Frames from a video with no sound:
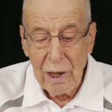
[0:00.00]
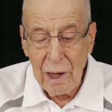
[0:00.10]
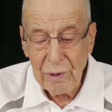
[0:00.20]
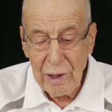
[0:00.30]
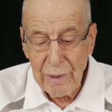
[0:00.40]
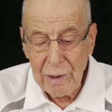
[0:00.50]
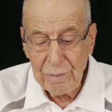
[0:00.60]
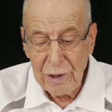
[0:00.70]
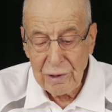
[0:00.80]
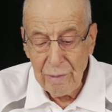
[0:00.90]
I'm coming
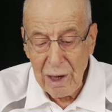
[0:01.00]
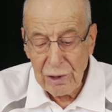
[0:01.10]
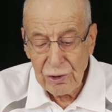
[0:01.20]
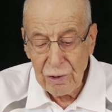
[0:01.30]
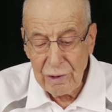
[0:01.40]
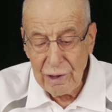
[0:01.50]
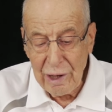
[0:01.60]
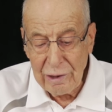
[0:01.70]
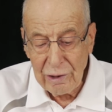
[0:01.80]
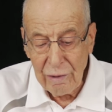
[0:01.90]
pretty much to the
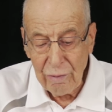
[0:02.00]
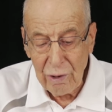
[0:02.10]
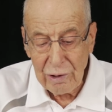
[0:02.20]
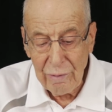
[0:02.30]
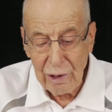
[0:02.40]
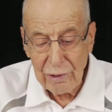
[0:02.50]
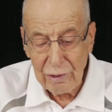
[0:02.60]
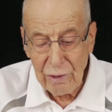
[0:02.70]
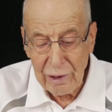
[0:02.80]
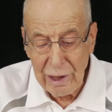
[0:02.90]
end of what I
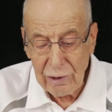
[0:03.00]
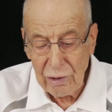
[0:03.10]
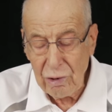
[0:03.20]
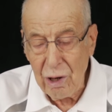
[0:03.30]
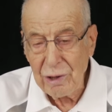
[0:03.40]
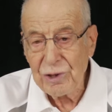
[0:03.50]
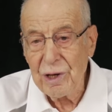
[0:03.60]
wanted to get across